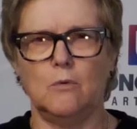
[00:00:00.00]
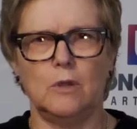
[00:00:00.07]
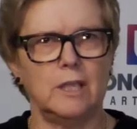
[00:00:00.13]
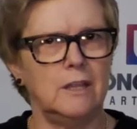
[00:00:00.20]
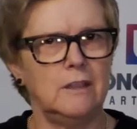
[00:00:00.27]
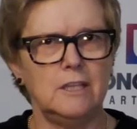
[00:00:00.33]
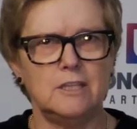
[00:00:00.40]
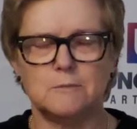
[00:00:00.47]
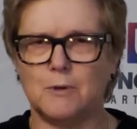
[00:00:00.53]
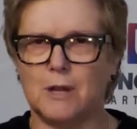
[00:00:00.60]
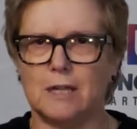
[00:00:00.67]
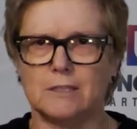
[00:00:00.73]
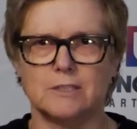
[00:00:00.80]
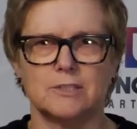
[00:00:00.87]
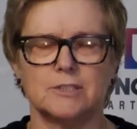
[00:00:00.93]
in these
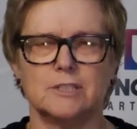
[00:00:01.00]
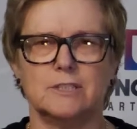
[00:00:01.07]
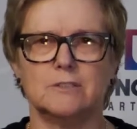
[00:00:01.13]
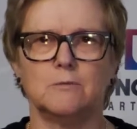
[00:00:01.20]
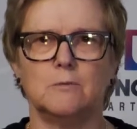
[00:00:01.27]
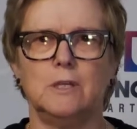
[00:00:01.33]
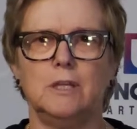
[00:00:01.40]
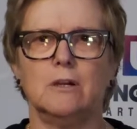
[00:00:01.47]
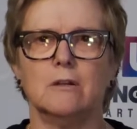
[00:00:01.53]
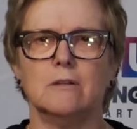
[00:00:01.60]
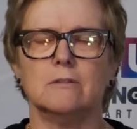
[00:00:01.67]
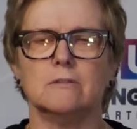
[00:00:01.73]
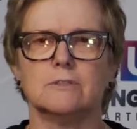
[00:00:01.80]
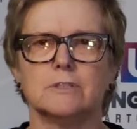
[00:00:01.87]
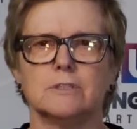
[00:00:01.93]
practices, we
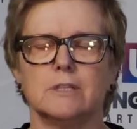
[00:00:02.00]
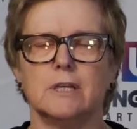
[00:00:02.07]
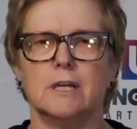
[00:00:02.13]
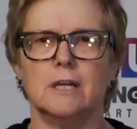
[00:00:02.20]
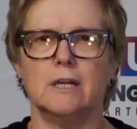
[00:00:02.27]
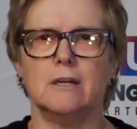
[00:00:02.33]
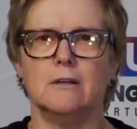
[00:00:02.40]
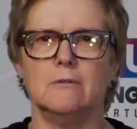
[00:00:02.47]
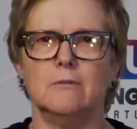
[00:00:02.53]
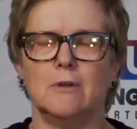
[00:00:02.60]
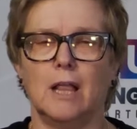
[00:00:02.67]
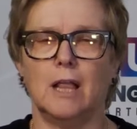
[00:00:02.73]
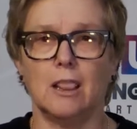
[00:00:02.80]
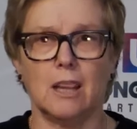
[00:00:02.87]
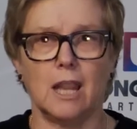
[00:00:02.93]
aren't
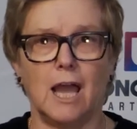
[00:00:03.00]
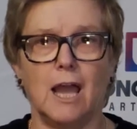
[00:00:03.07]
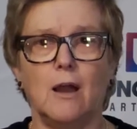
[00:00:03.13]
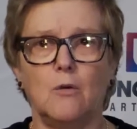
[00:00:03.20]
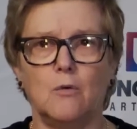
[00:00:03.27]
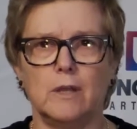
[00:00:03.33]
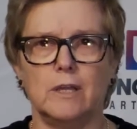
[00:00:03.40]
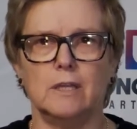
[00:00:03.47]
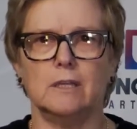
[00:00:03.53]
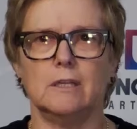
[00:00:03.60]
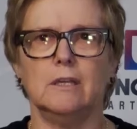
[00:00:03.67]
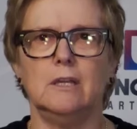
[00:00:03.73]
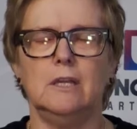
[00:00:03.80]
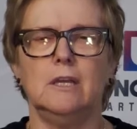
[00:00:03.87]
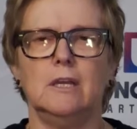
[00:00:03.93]

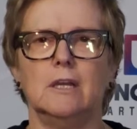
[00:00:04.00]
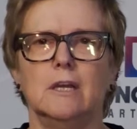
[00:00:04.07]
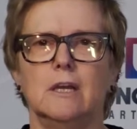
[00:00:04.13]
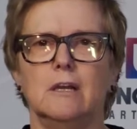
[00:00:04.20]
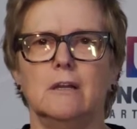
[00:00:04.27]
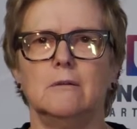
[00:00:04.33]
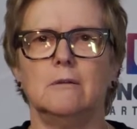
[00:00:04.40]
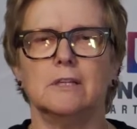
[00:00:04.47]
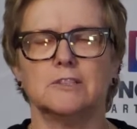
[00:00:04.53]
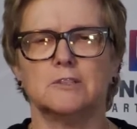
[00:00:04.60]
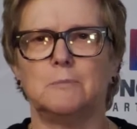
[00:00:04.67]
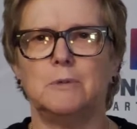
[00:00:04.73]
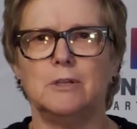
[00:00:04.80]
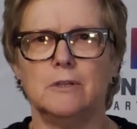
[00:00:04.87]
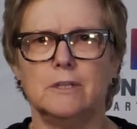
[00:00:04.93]
allowing
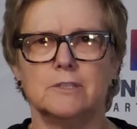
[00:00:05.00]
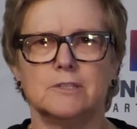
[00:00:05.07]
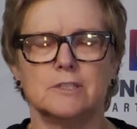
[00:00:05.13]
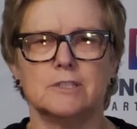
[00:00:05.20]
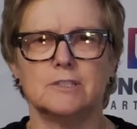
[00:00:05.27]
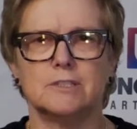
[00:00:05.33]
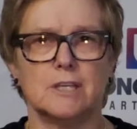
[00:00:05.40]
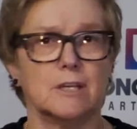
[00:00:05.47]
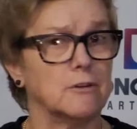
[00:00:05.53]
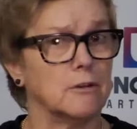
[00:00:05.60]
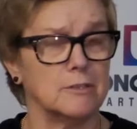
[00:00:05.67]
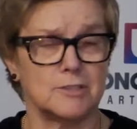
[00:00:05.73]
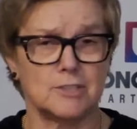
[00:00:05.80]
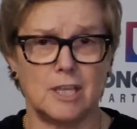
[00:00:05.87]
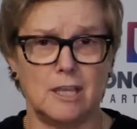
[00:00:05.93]
experiences that are
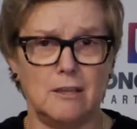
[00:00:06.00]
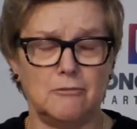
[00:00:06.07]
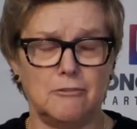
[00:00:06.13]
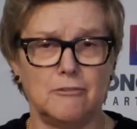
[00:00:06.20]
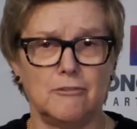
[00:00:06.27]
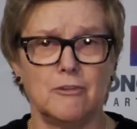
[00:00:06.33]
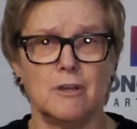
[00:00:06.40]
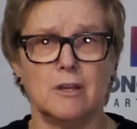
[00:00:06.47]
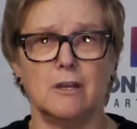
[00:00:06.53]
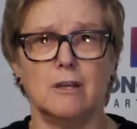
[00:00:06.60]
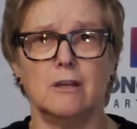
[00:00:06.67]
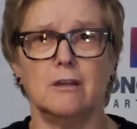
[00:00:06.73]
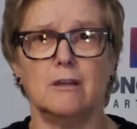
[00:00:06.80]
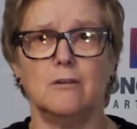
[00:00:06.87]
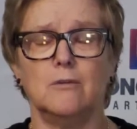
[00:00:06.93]
unsafe,
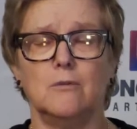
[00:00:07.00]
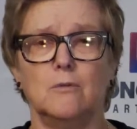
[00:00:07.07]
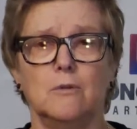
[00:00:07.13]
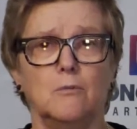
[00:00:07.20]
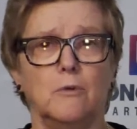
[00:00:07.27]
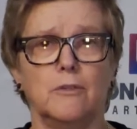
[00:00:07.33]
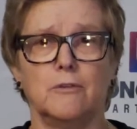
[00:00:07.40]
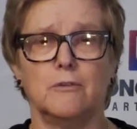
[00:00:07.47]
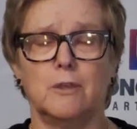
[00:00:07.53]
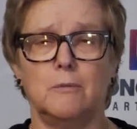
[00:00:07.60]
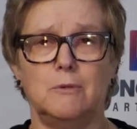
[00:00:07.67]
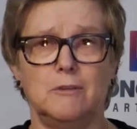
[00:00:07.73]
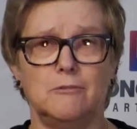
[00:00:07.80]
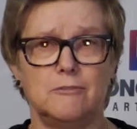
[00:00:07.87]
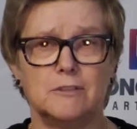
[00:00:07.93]
whether they
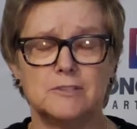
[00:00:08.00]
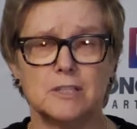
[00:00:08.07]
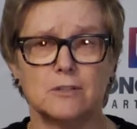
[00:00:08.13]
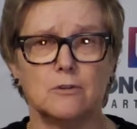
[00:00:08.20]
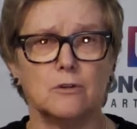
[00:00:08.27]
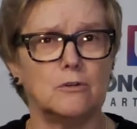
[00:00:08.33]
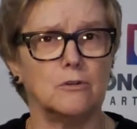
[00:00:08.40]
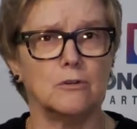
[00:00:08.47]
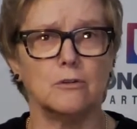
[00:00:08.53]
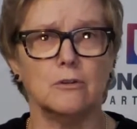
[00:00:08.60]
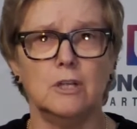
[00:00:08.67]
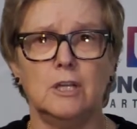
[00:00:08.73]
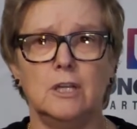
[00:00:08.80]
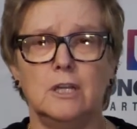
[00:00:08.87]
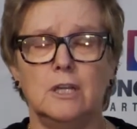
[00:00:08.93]
be physical or
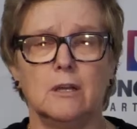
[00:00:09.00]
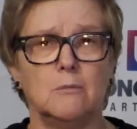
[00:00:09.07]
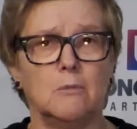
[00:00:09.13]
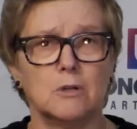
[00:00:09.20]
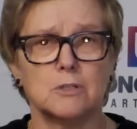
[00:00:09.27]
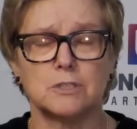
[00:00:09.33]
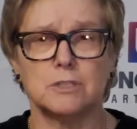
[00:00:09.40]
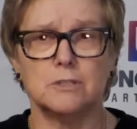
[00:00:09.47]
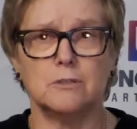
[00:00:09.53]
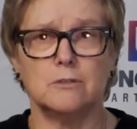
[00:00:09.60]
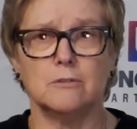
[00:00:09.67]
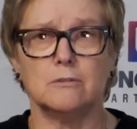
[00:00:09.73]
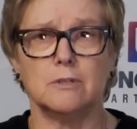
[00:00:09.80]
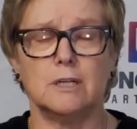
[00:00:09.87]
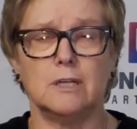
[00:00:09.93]

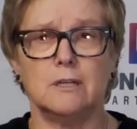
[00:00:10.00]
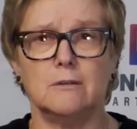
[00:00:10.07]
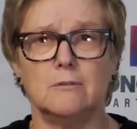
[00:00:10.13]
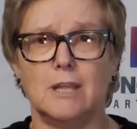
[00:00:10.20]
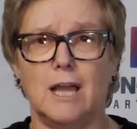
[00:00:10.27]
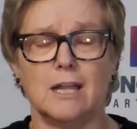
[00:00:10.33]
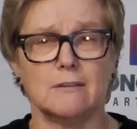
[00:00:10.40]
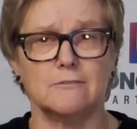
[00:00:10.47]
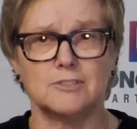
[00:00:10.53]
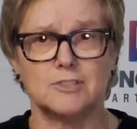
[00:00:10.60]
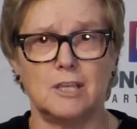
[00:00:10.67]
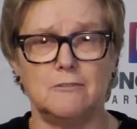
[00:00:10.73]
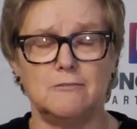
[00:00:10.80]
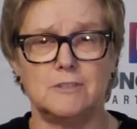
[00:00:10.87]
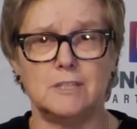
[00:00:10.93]
emotional lack of
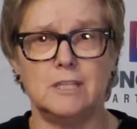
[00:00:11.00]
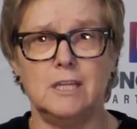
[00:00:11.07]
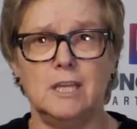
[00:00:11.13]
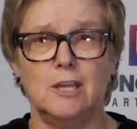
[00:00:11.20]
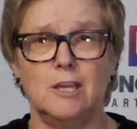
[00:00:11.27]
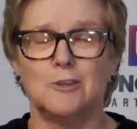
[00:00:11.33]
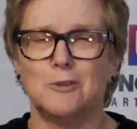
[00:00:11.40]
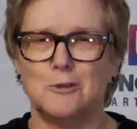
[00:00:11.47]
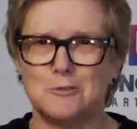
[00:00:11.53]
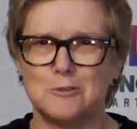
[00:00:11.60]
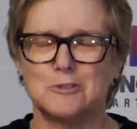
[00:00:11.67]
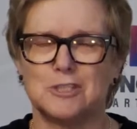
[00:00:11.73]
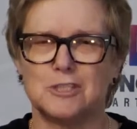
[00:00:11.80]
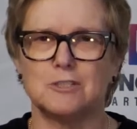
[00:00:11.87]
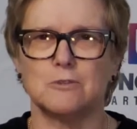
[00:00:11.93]
safety. Those are
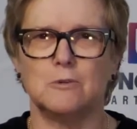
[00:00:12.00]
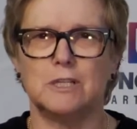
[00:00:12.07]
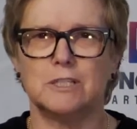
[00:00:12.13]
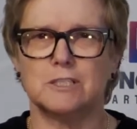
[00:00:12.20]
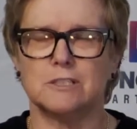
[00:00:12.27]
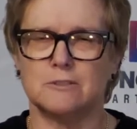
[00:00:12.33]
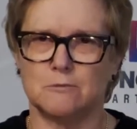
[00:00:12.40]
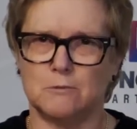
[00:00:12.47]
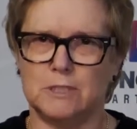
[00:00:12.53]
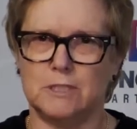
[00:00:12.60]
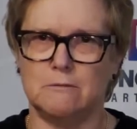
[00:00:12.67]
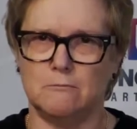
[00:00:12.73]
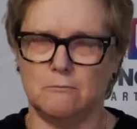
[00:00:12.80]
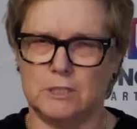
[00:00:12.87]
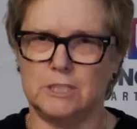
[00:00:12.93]
situations
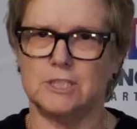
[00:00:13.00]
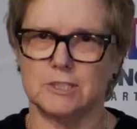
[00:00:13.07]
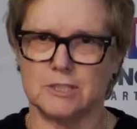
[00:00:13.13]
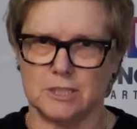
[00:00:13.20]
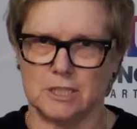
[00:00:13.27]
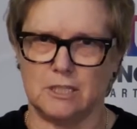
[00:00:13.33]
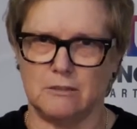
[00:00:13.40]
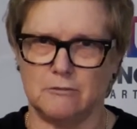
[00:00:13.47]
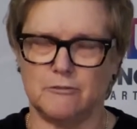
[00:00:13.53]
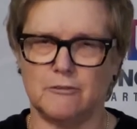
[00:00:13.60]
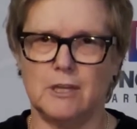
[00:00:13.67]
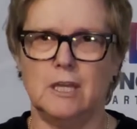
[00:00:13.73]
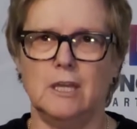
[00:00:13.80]
we just leave.